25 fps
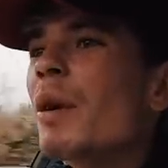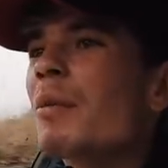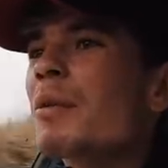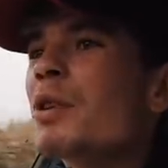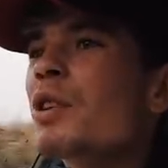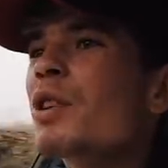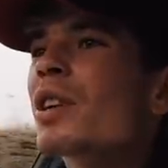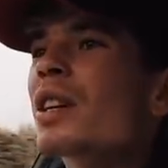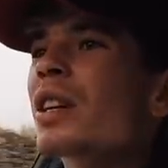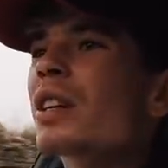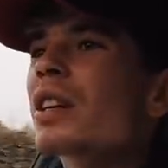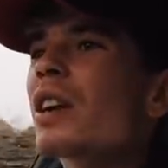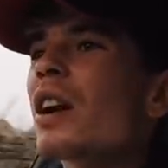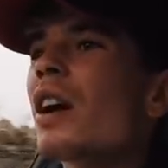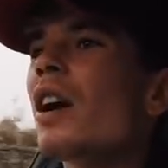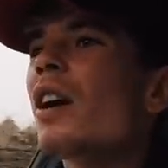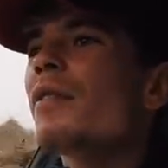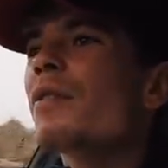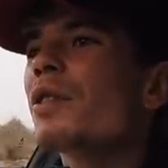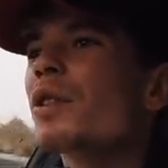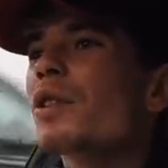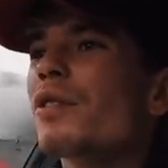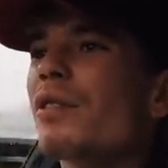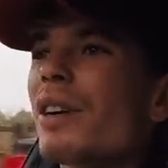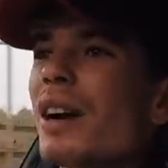I mean, you can
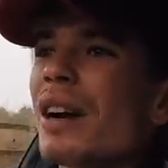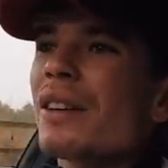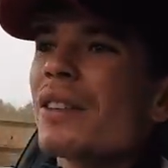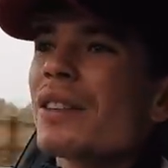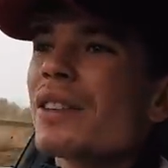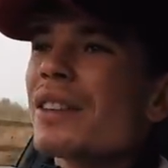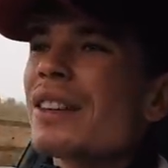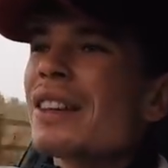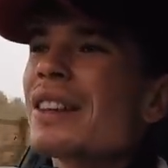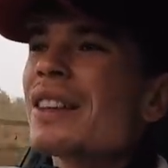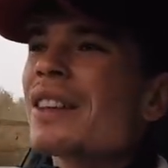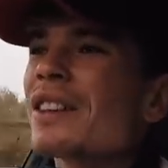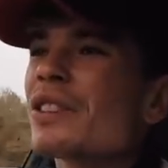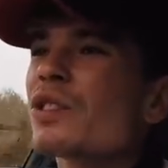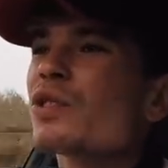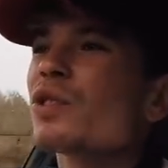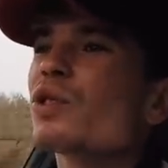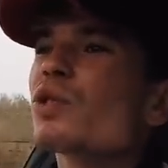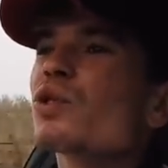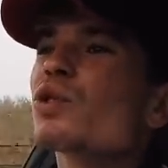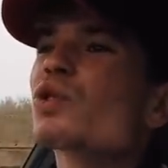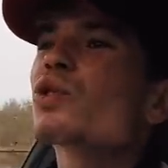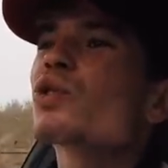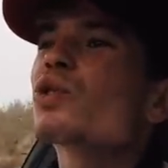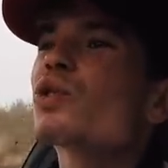cover ground in this
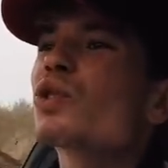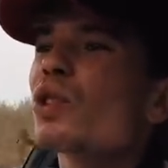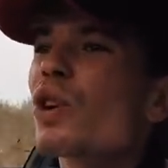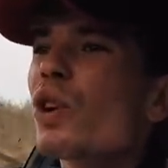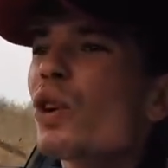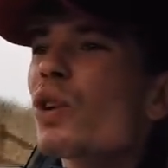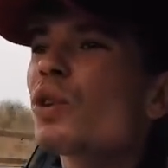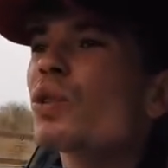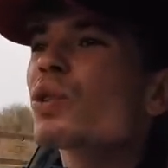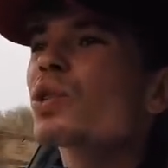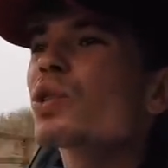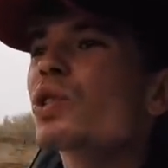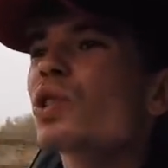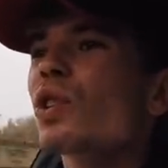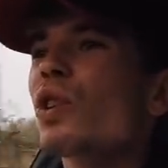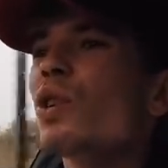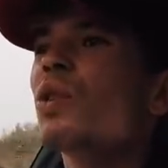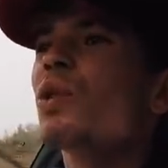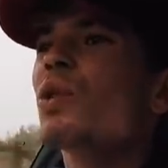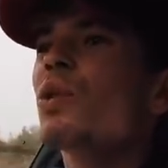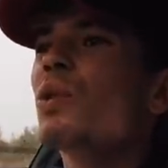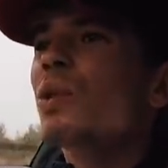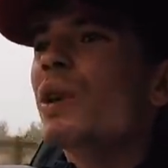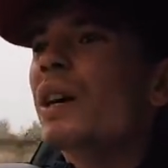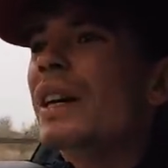
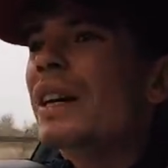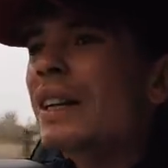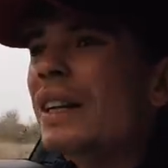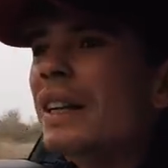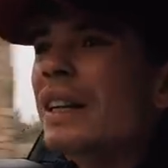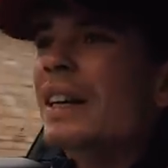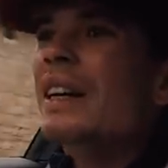so quickly.